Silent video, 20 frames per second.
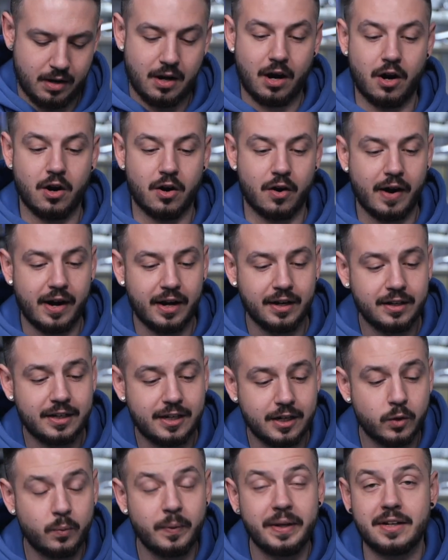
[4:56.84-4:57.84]
All right,
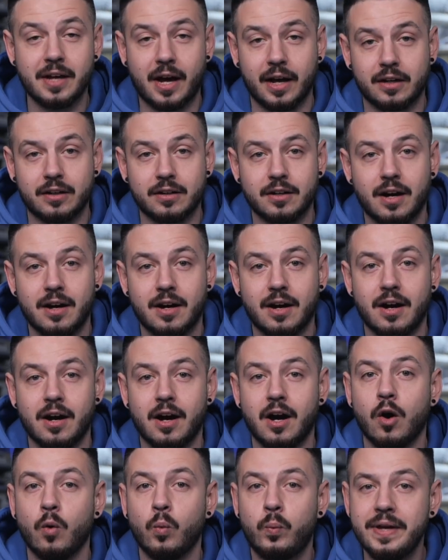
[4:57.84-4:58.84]
here we done.
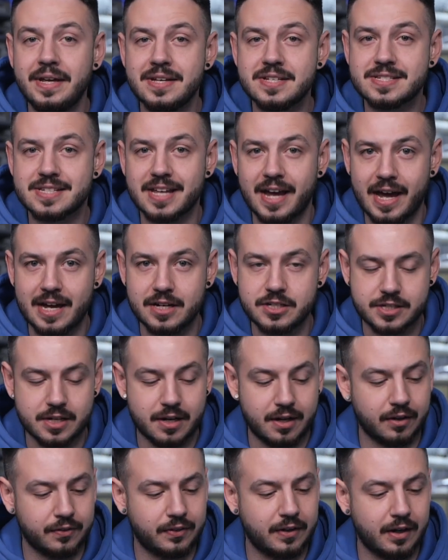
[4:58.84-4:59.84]
We set
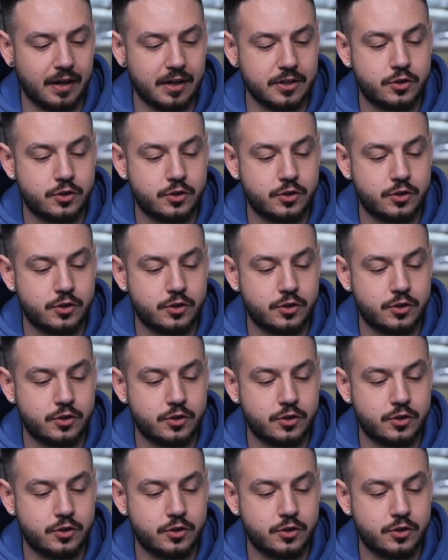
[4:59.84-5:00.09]
the